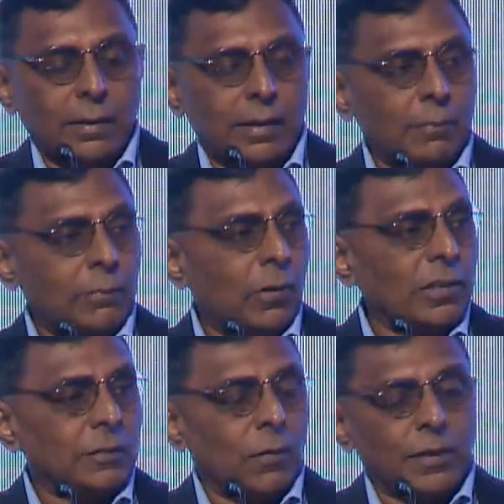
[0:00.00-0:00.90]
It
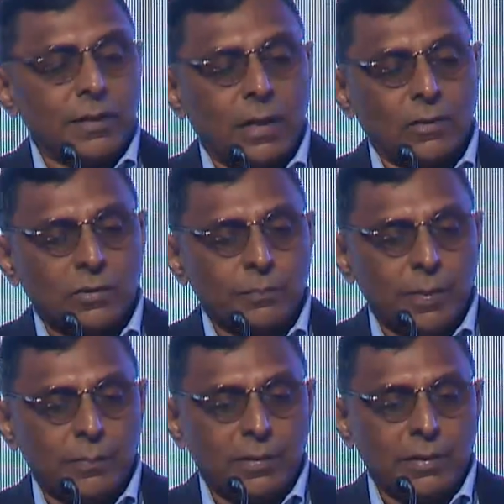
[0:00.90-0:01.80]
employs 40,000
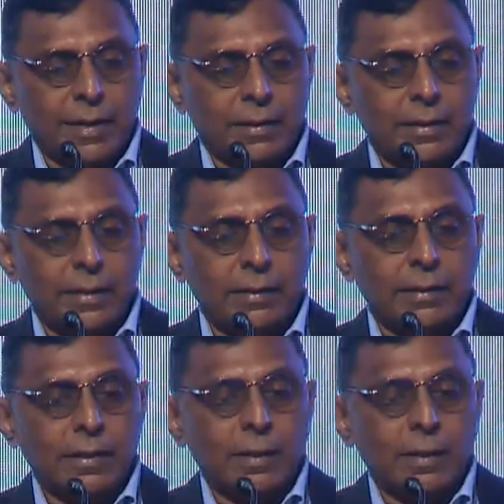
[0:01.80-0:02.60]
people directly